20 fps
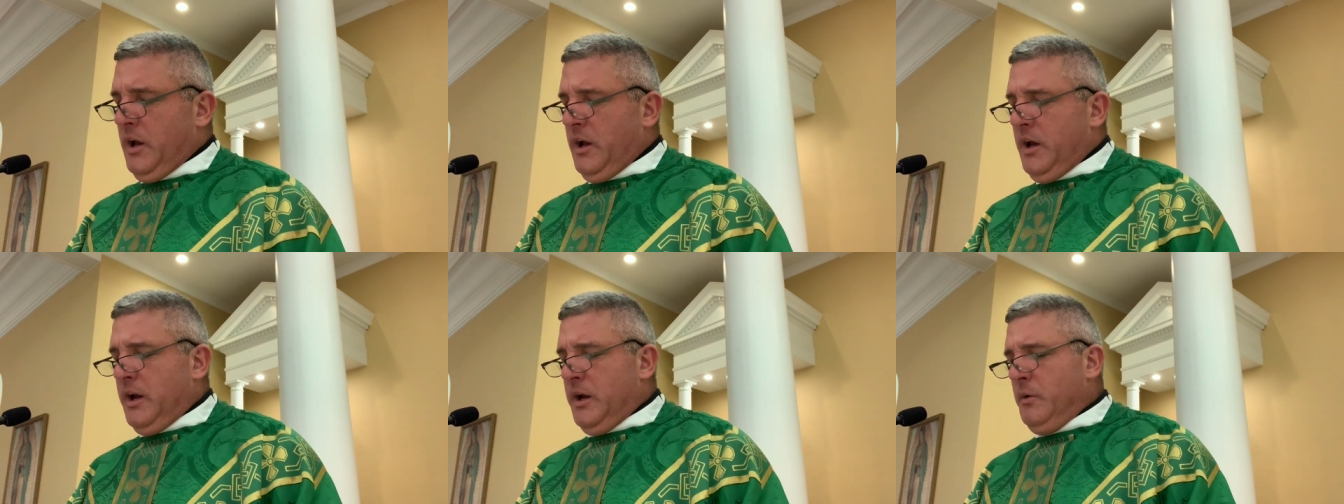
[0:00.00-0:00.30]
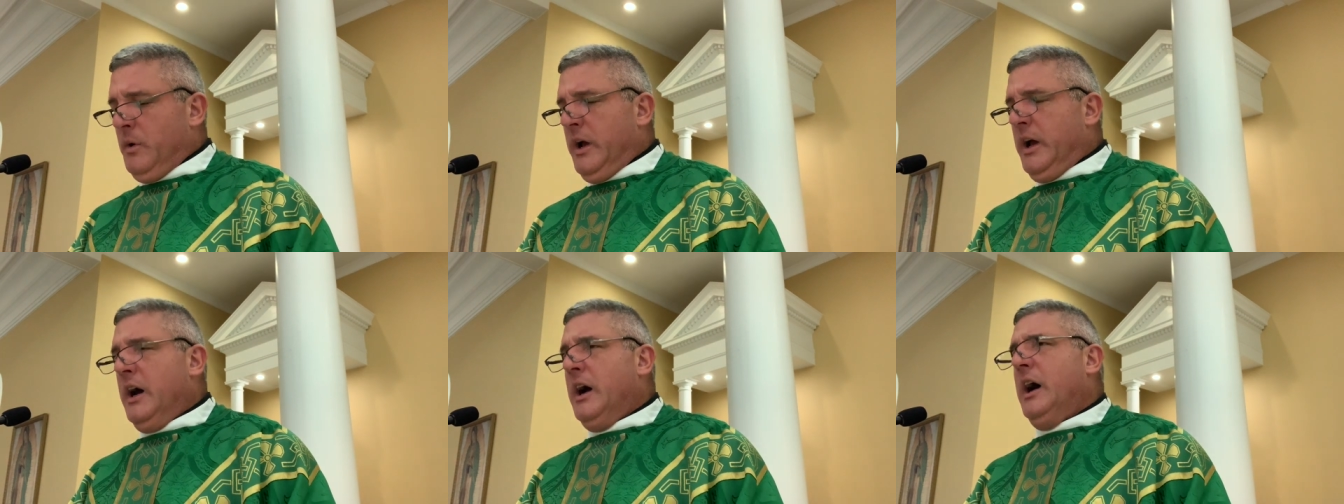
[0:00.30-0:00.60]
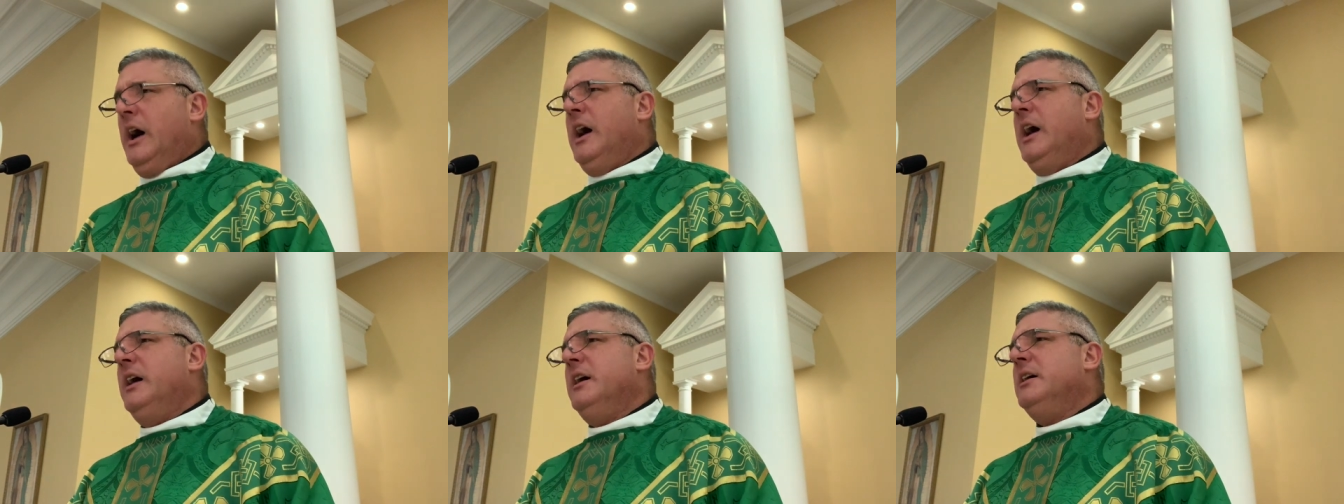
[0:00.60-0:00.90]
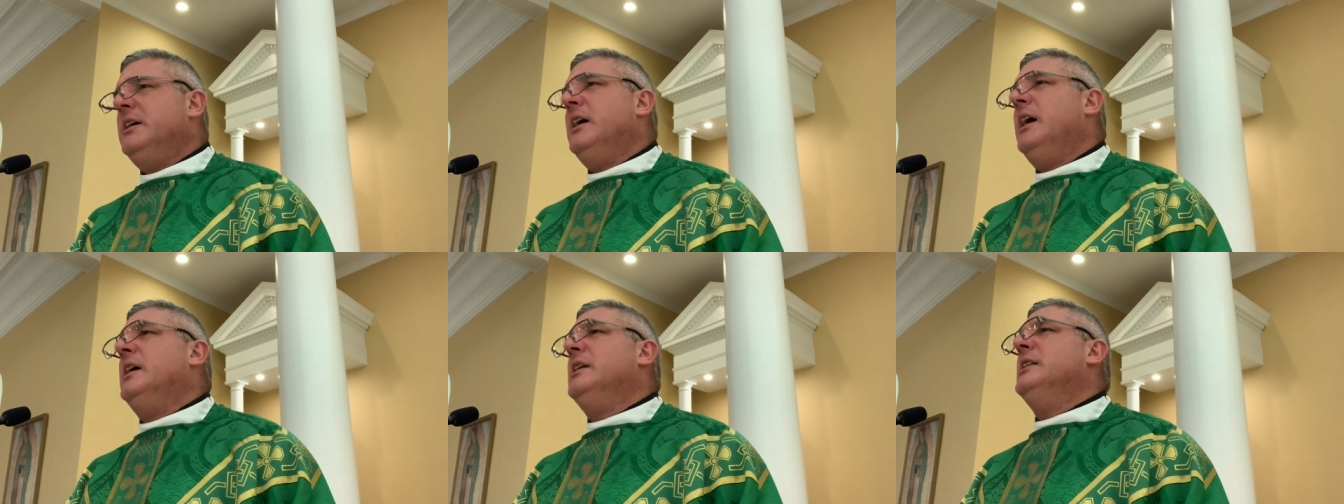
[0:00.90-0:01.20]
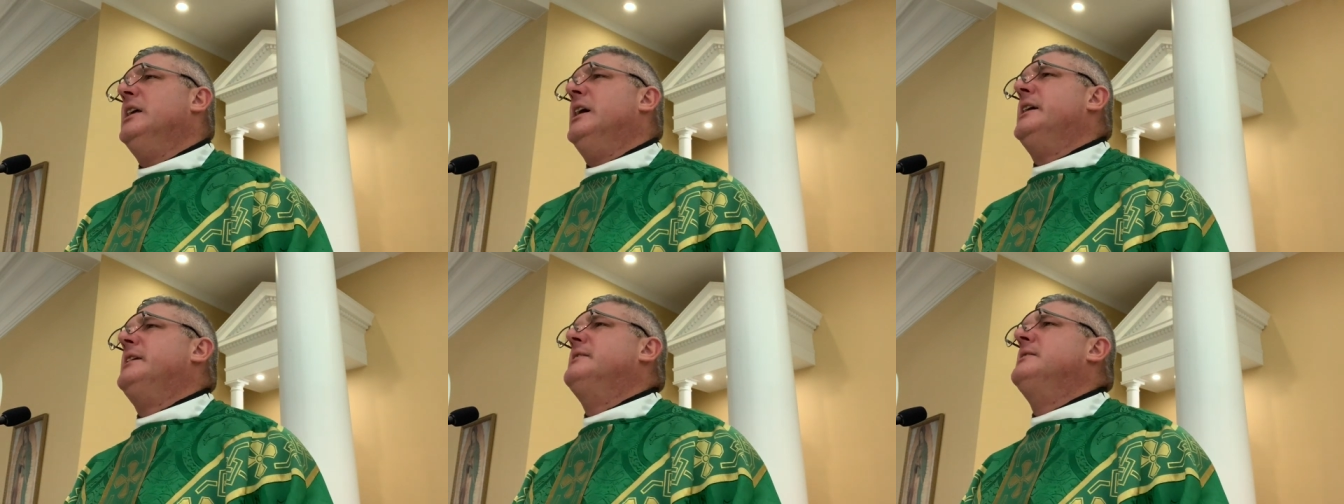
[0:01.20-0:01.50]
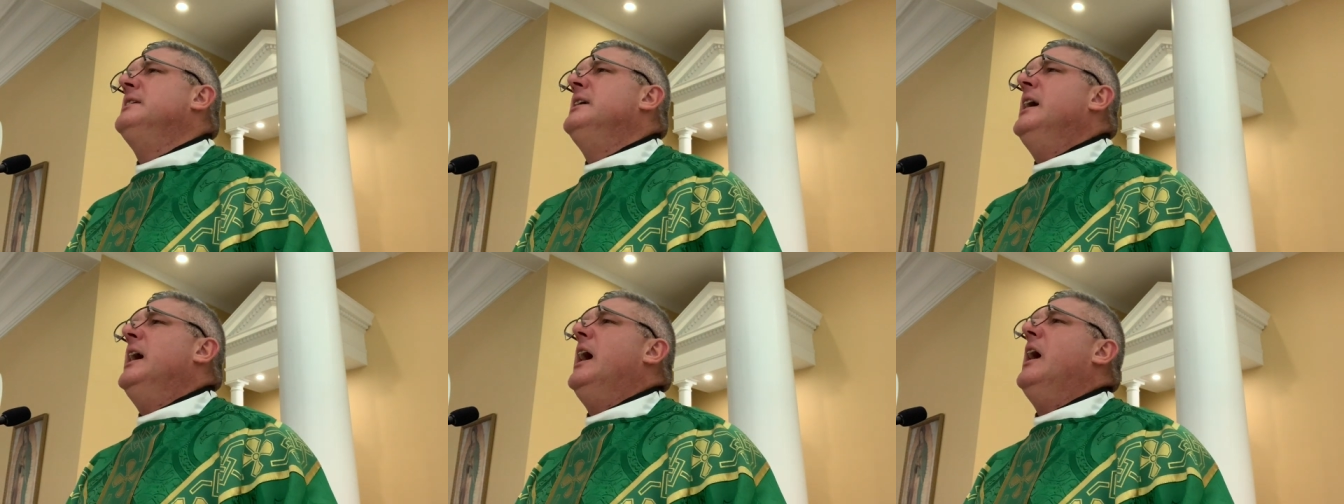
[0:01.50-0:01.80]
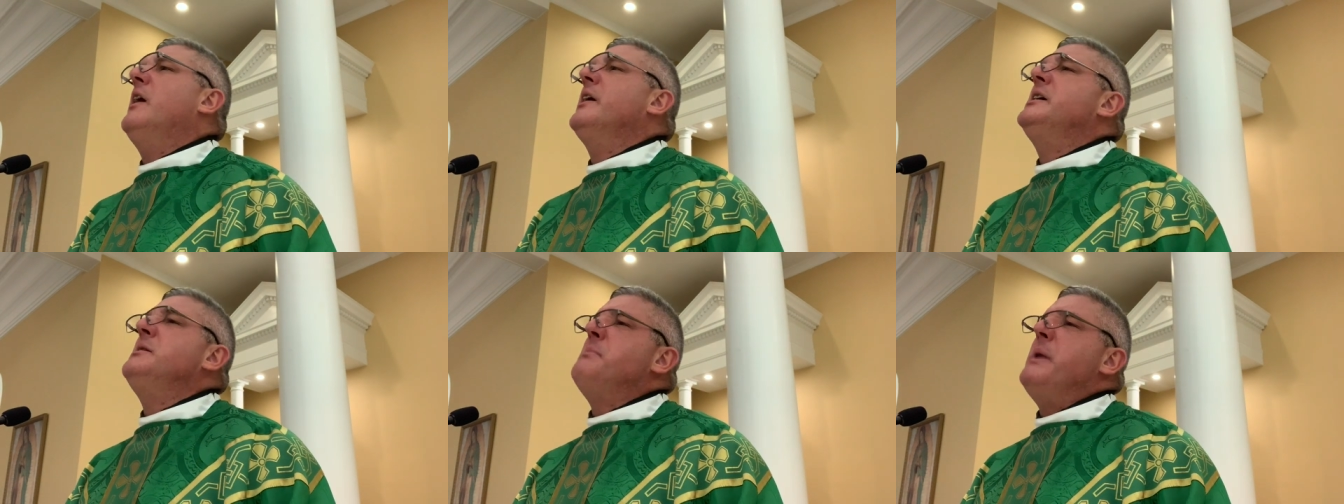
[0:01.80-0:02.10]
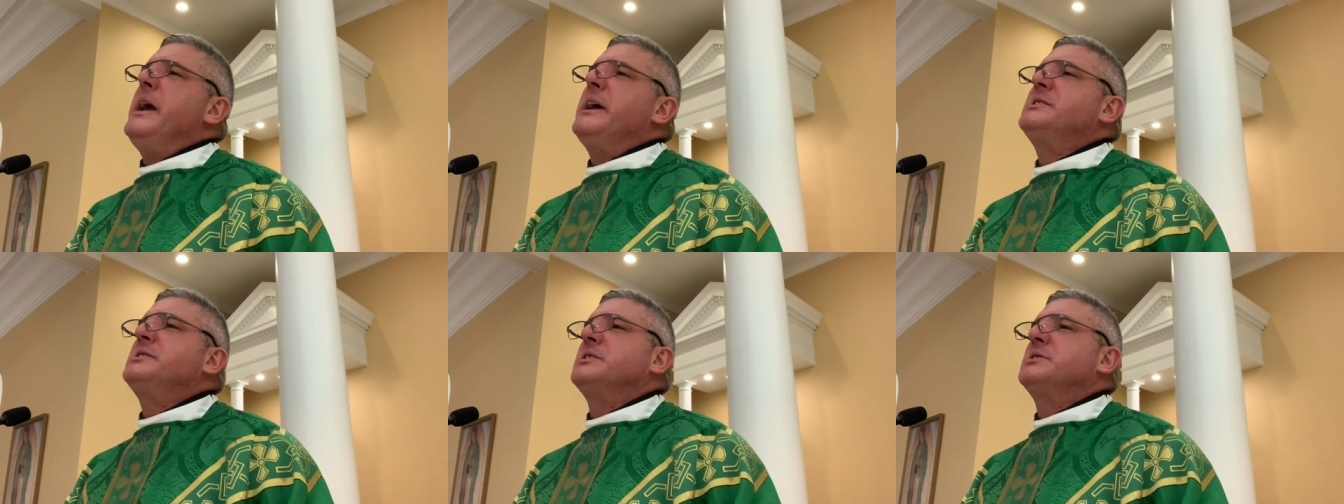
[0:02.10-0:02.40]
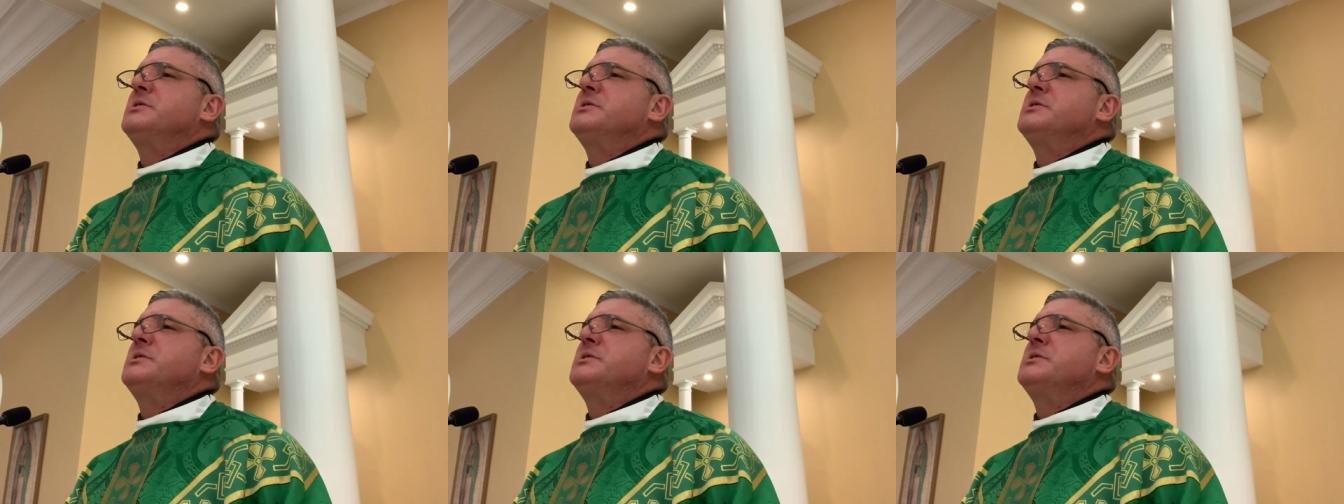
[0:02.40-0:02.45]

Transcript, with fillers: Anyway, I, I like how he makes